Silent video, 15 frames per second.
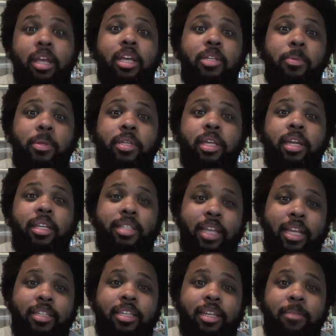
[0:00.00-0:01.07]
Once again, this
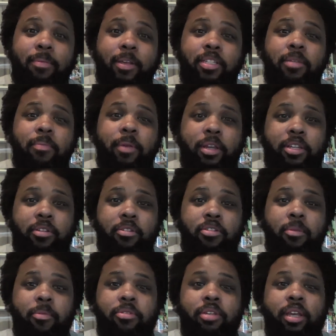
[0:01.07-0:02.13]
is NC Place to Be. Chill,
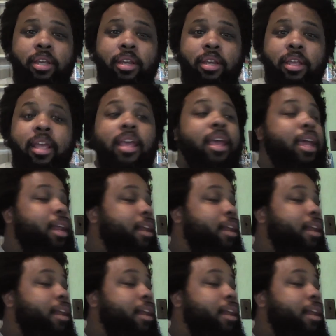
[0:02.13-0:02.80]
Tremor, Sandy, and the